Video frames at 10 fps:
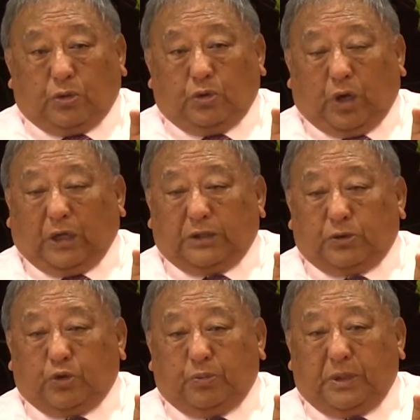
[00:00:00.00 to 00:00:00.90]
not
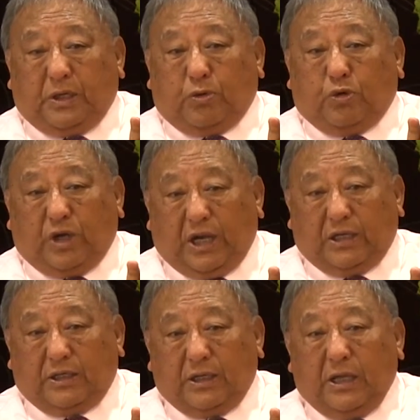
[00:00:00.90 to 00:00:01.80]
to be
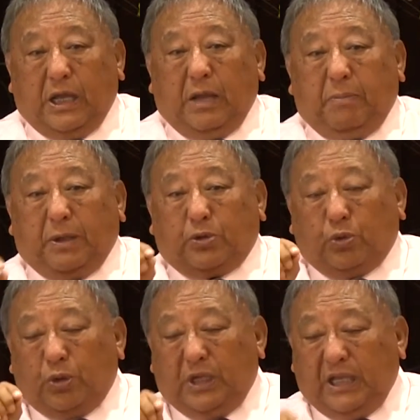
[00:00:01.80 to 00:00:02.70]
great, but
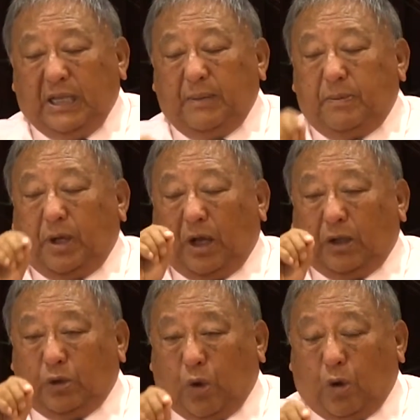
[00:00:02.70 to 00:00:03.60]
to live
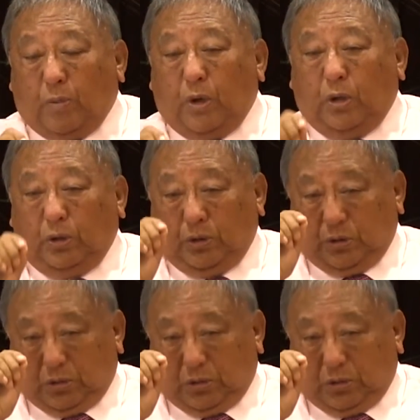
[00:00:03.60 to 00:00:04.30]
a normal